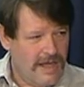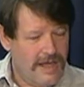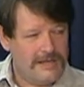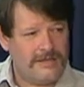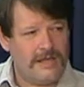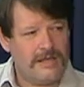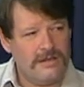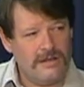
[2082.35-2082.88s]

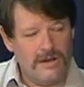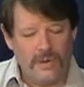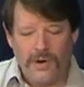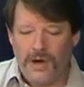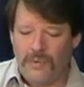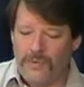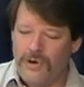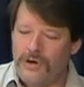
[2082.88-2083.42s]
and said, you know
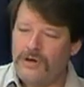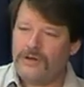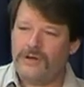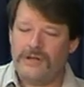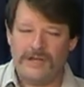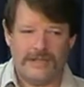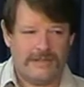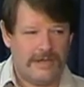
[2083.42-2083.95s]
what, we're
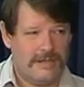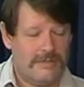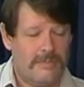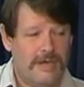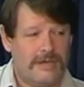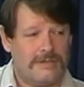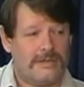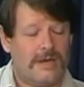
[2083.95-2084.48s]
going to get together and
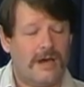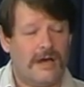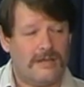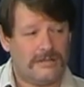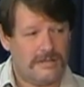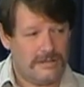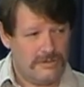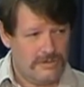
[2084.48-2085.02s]
make us a
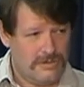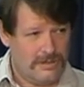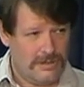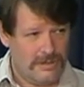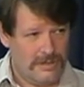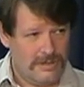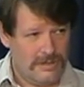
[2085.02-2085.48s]
constitution.